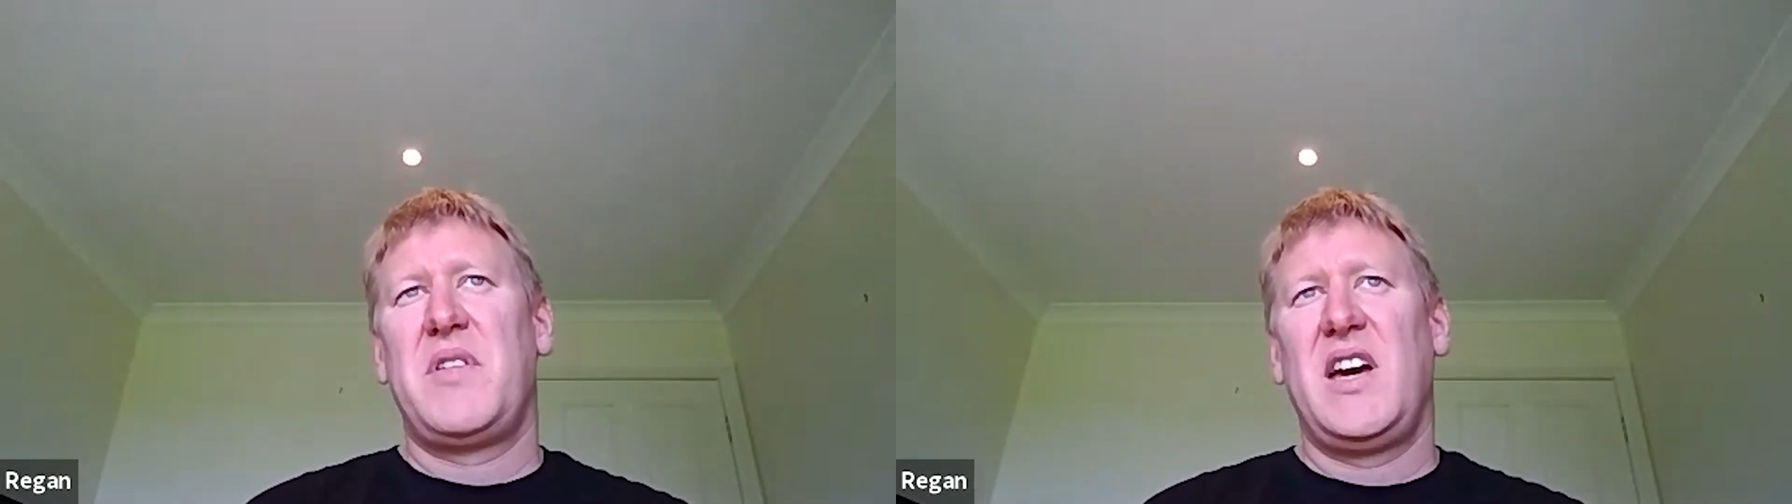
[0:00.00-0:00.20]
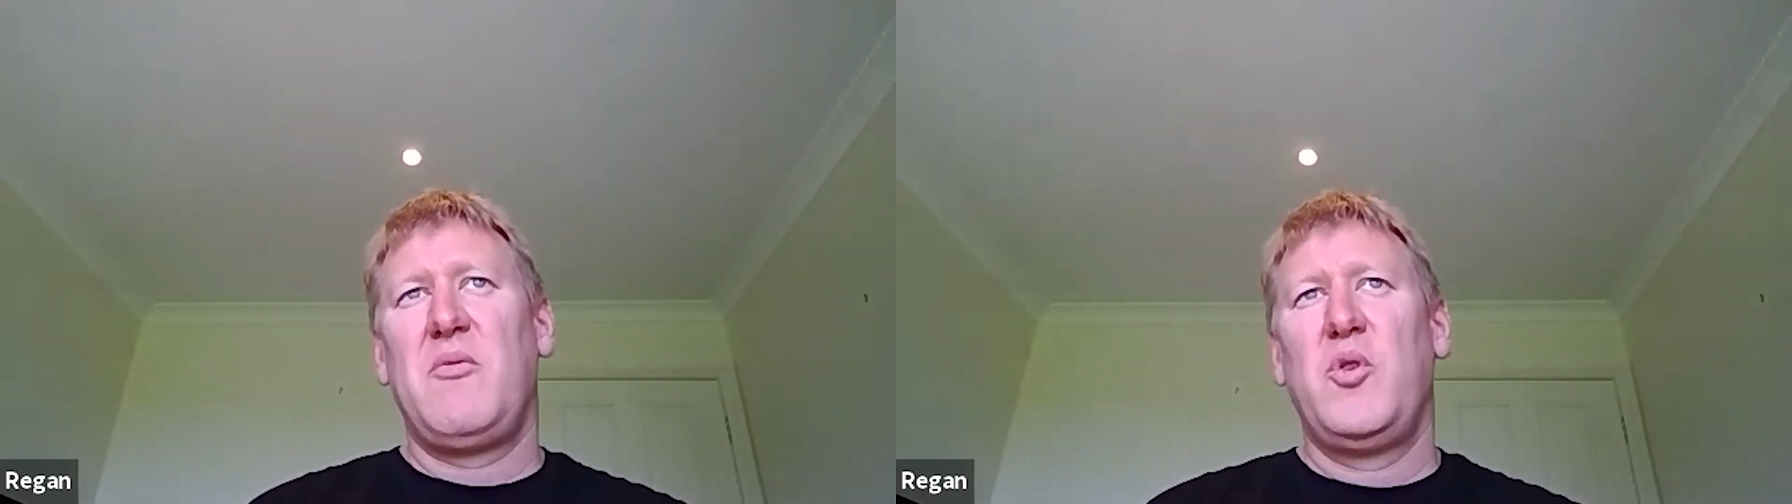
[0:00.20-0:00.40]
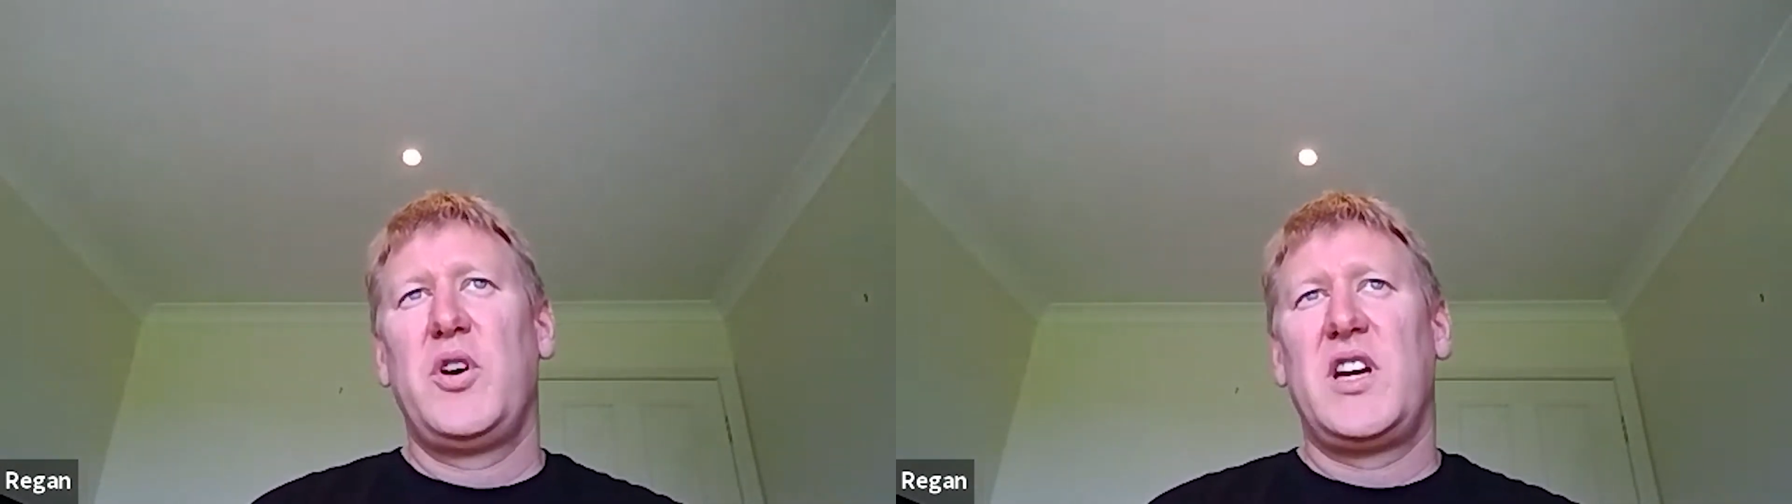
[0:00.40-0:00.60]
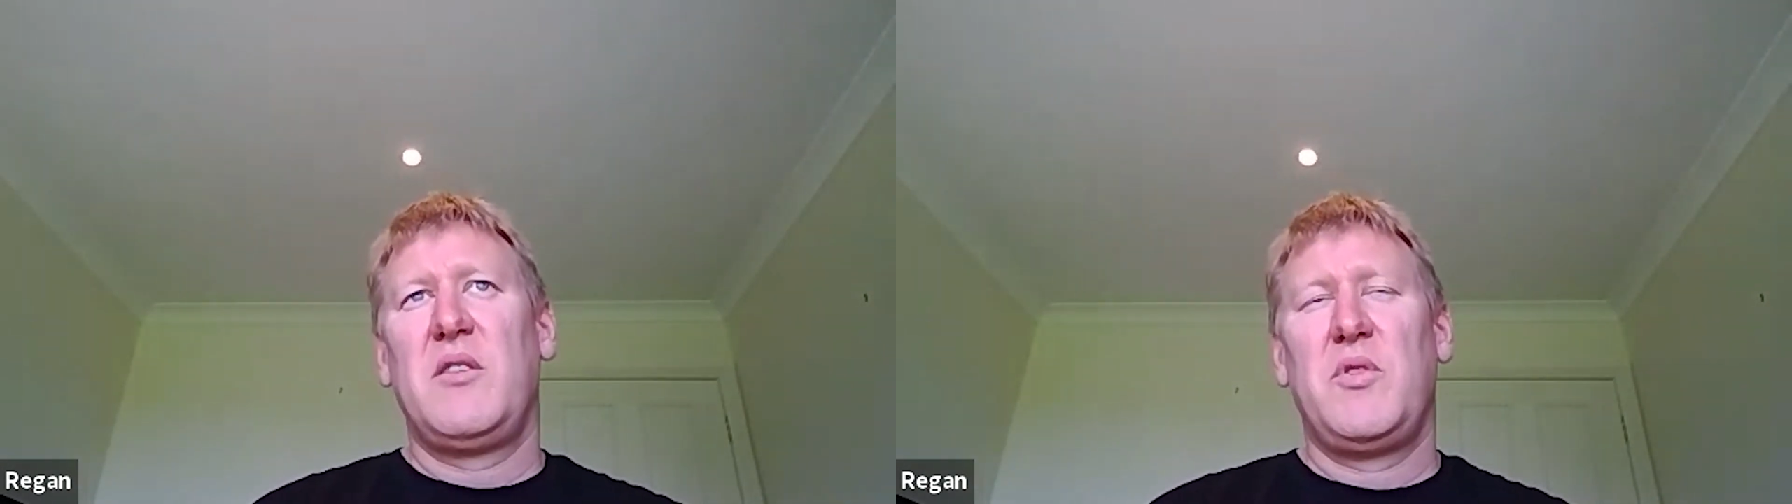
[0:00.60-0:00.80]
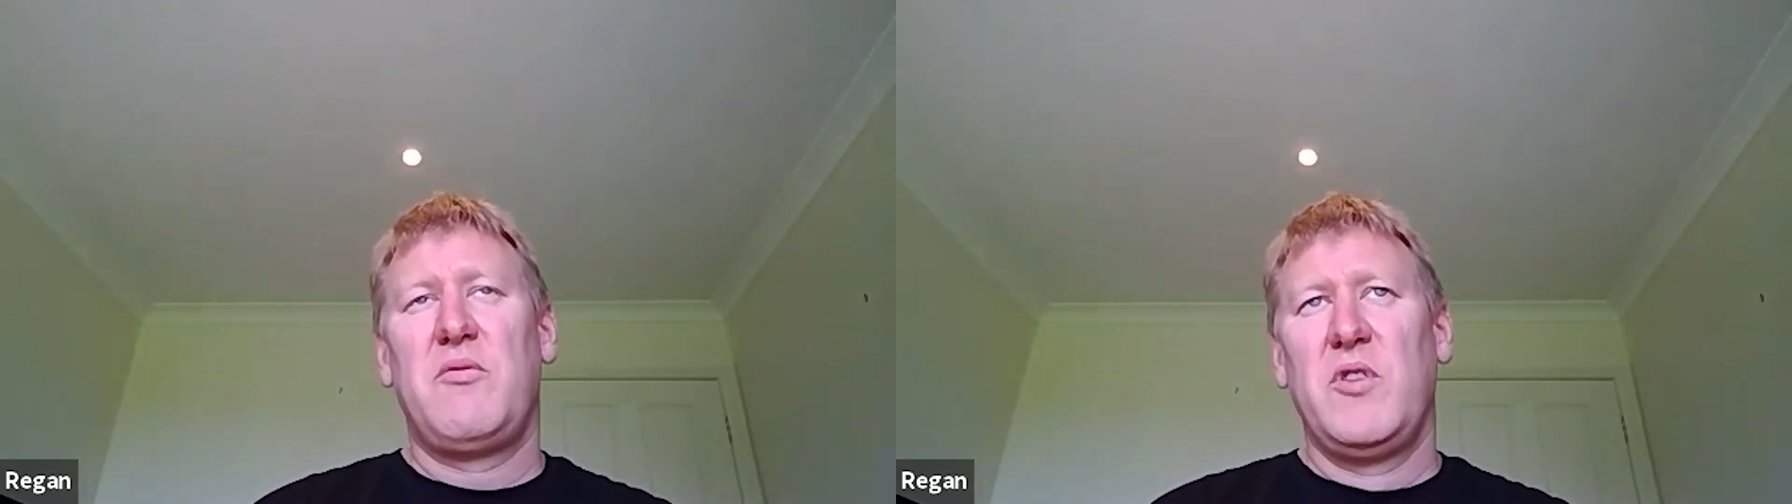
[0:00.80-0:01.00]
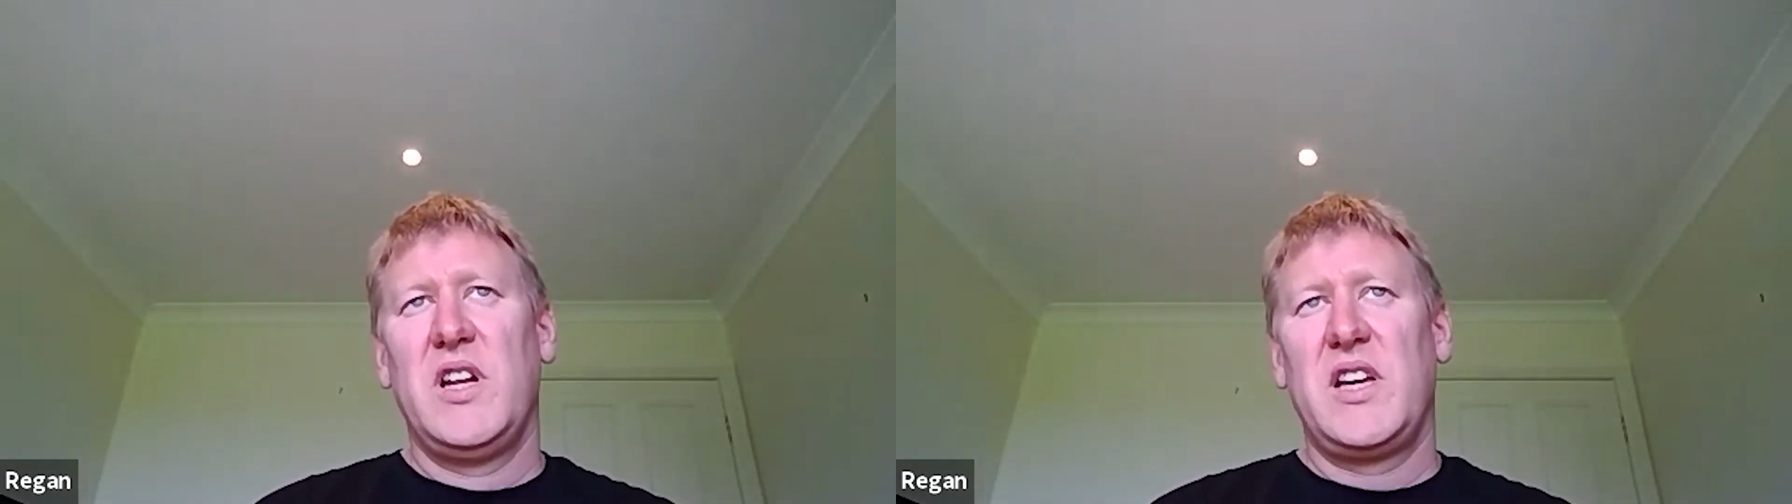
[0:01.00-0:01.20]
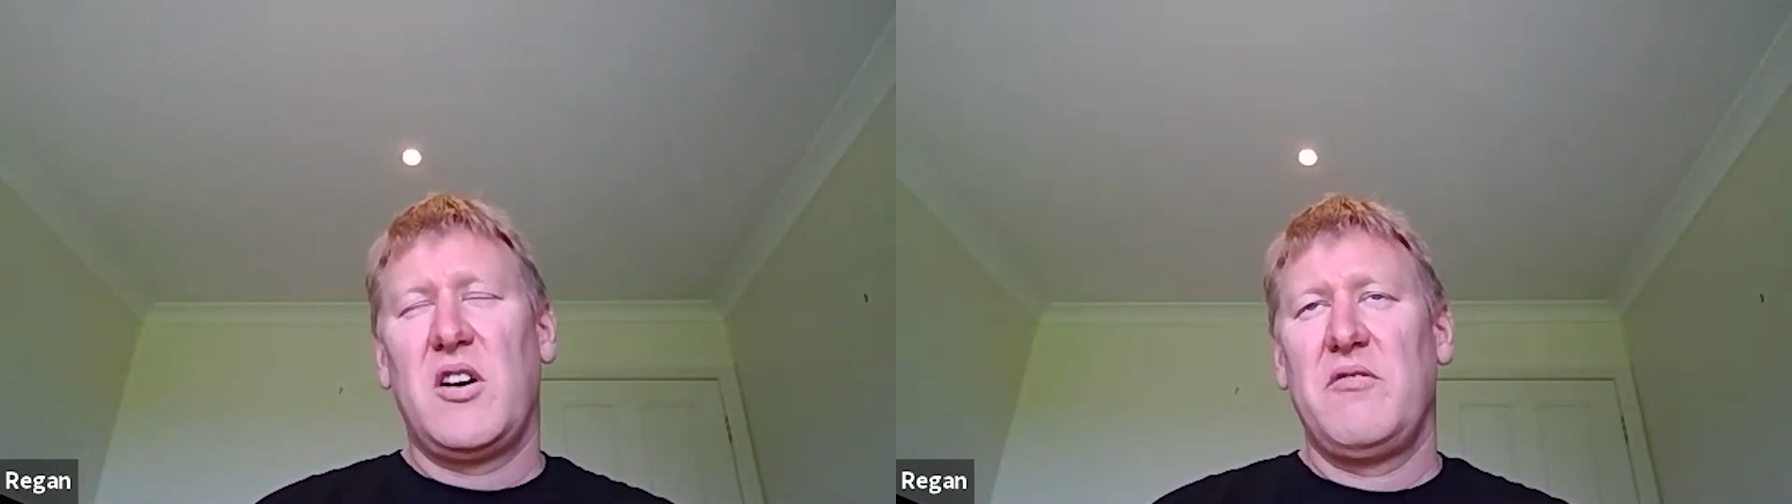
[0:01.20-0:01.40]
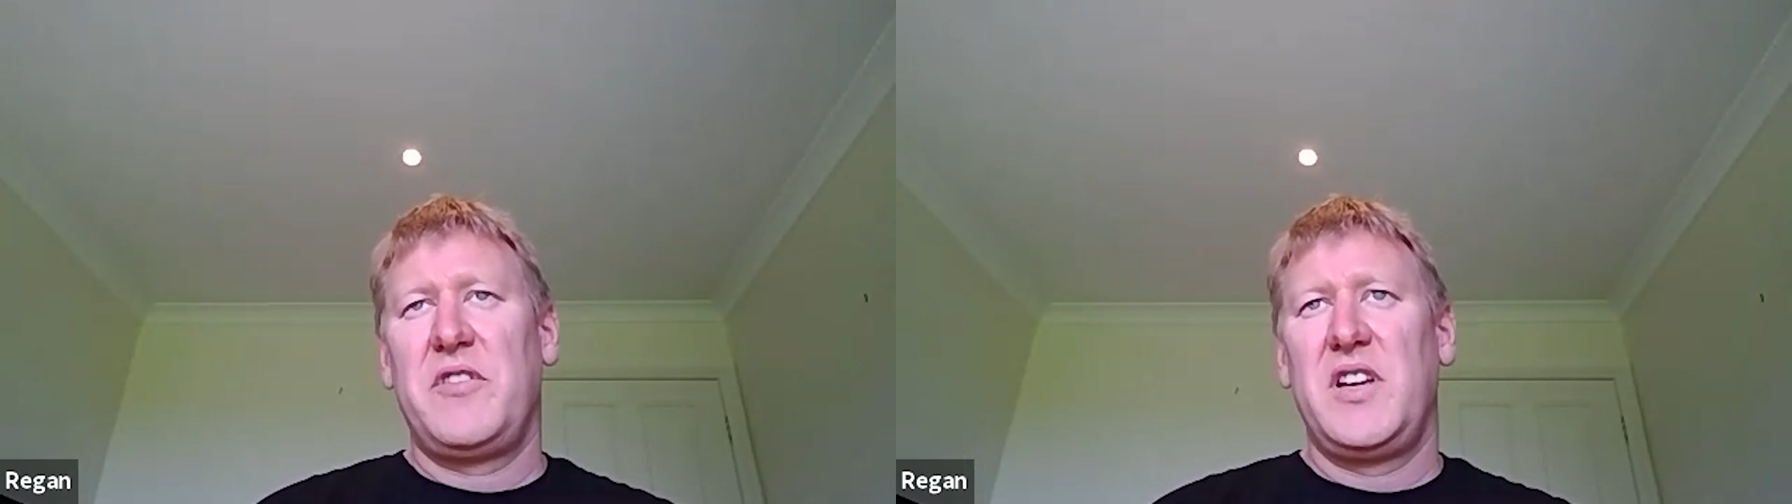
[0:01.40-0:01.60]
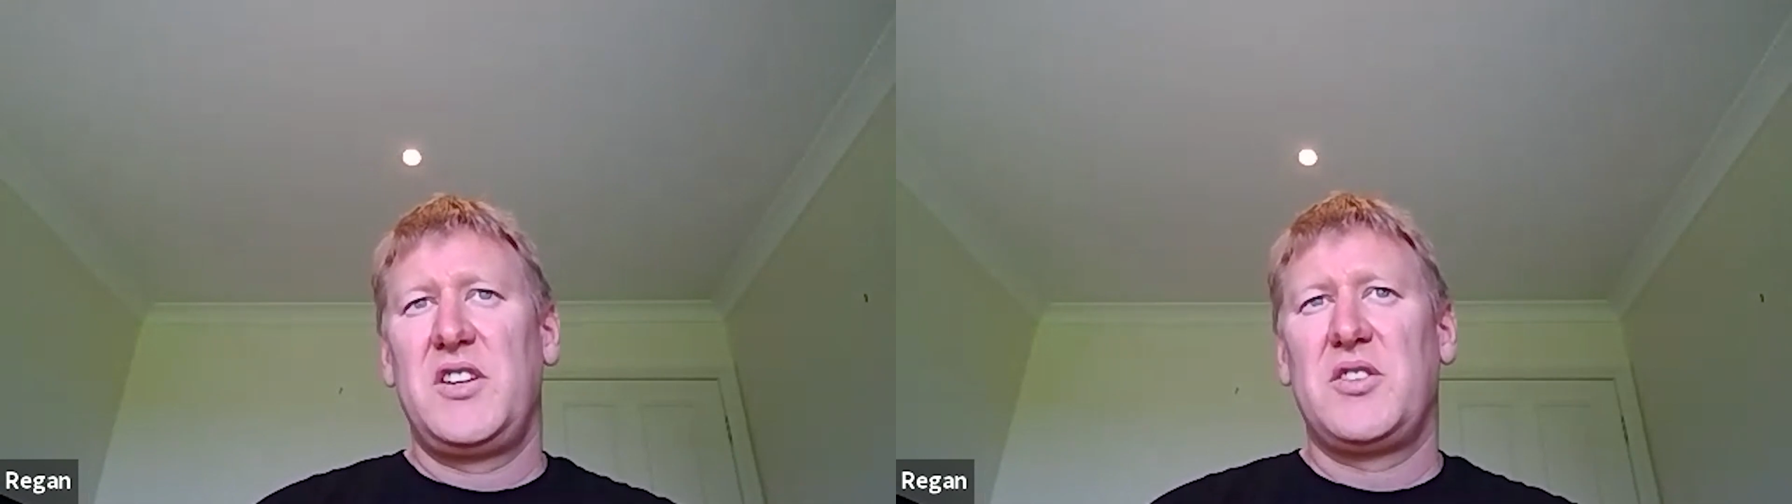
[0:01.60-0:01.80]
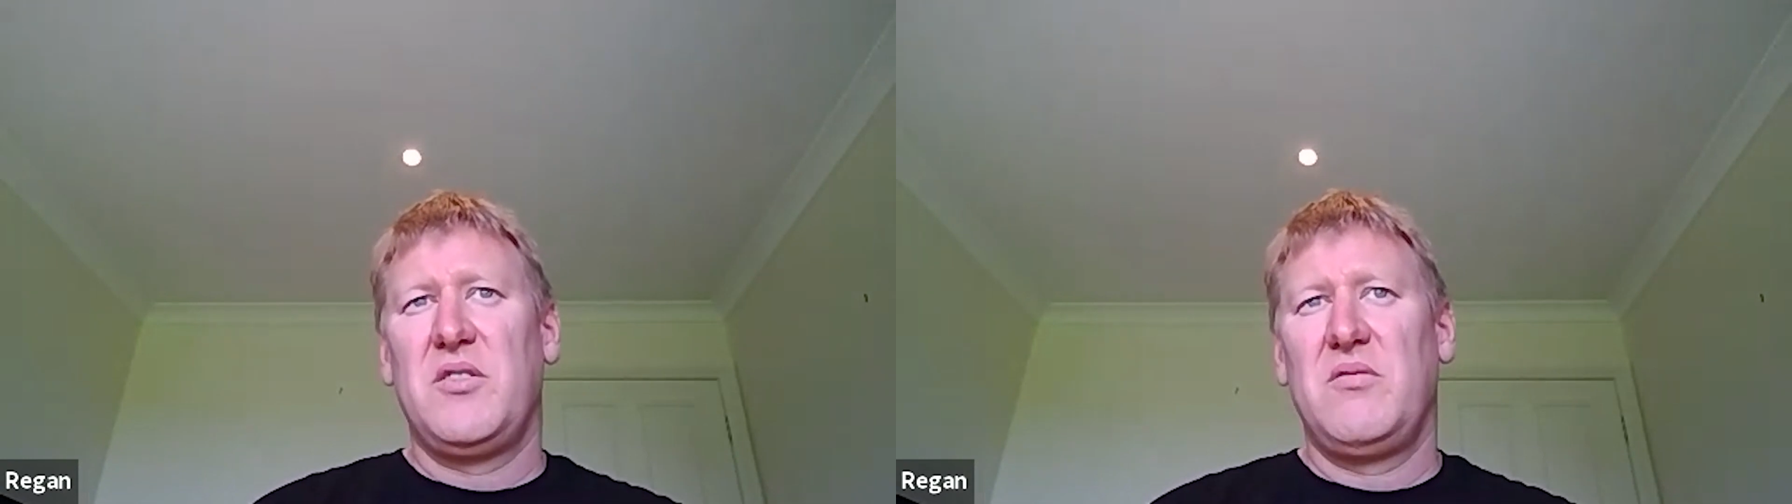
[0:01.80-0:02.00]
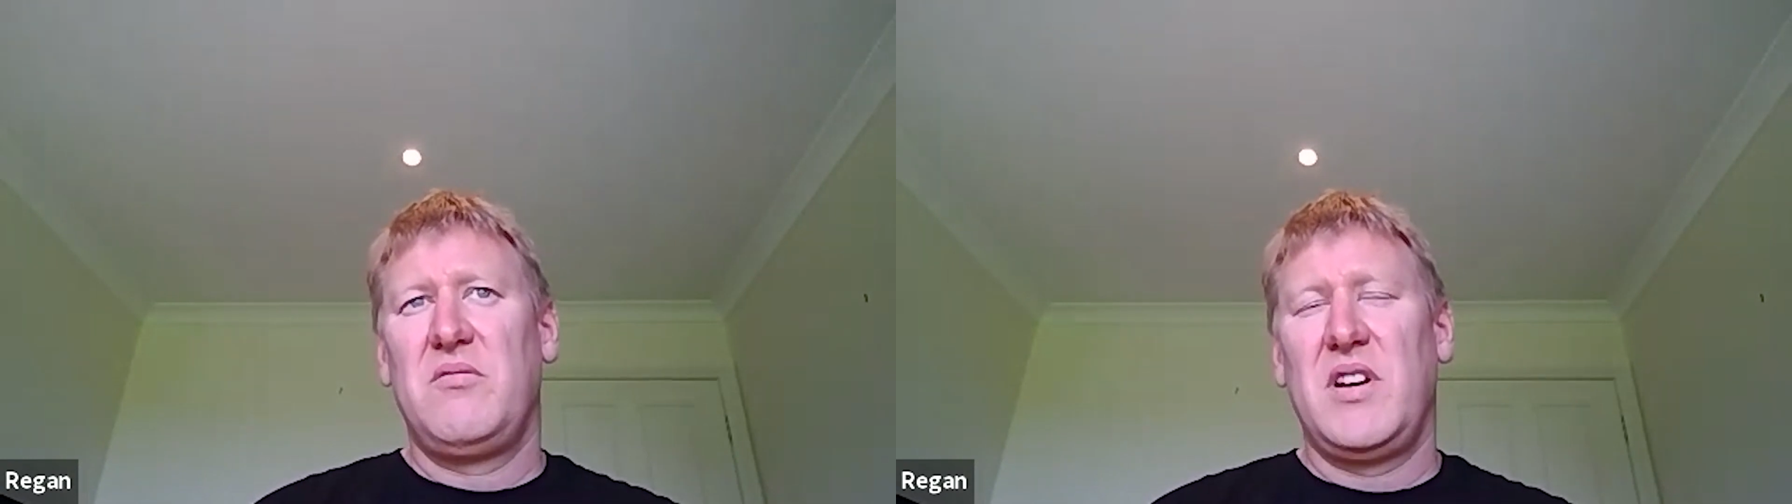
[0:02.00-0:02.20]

they're working with really confidential